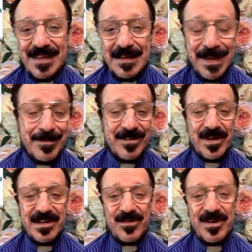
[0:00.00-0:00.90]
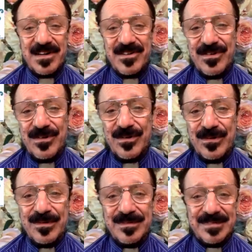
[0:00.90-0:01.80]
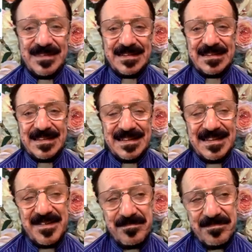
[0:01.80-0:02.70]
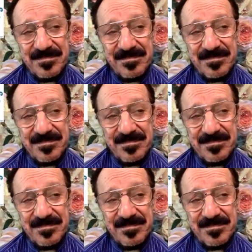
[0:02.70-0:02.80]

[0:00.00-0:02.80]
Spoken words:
Maybe 2022, at least